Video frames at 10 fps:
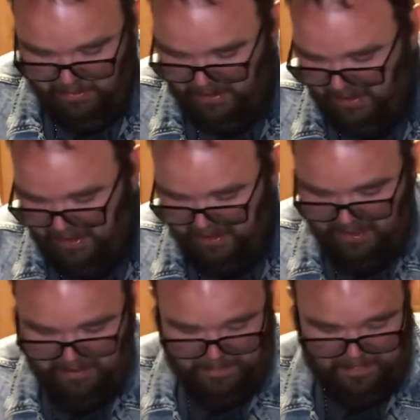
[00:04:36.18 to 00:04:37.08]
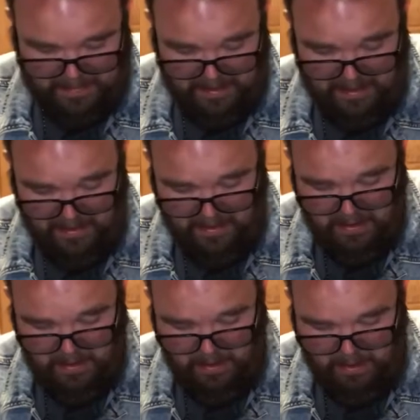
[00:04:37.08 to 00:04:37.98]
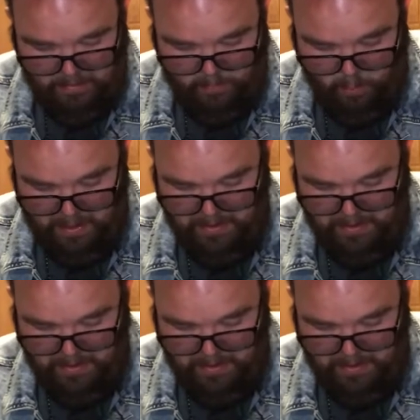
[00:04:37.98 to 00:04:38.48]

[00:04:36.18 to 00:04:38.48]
can eat with your